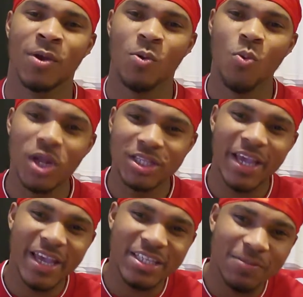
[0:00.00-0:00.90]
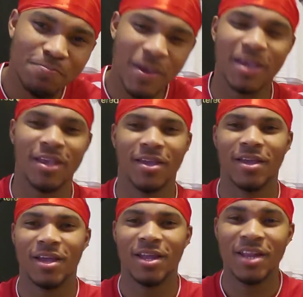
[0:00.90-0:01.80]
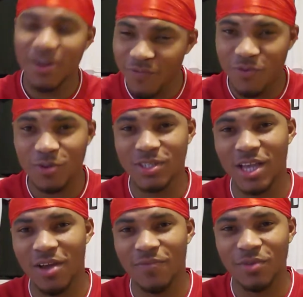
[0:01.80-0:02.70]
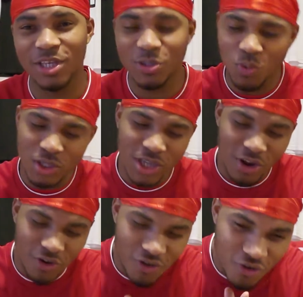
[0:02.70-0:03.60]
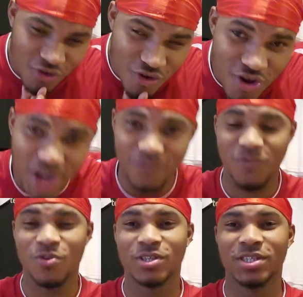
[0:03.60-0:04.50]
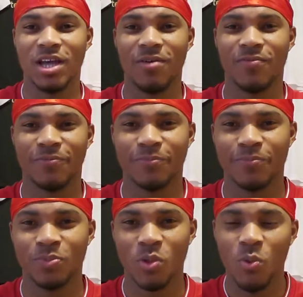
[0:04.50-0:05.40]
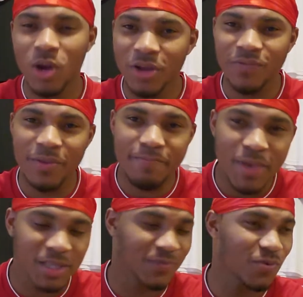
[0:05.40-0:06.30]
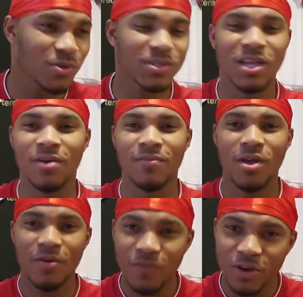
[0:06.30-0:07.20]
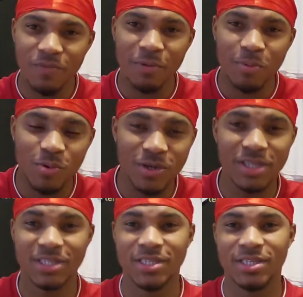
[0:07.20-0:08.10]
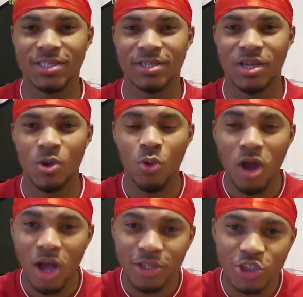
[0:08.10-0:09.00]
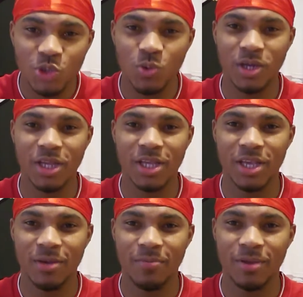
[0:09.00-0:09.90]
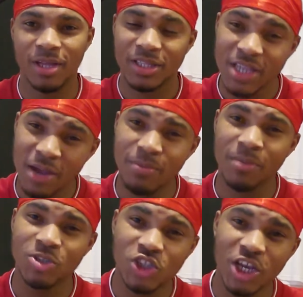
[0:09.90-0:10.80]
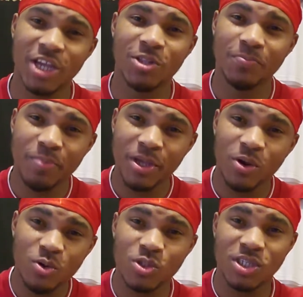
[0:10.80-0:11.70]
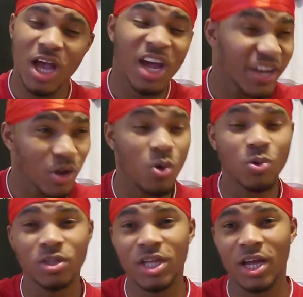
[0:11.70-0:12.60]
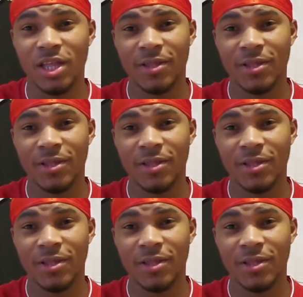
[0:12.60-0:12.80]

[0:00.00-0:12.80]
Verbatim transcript: What you expect? That first half, it was a great first half. One of the best first half for Liverpool this season. We control the game. Tottenham tried to play us on the counter.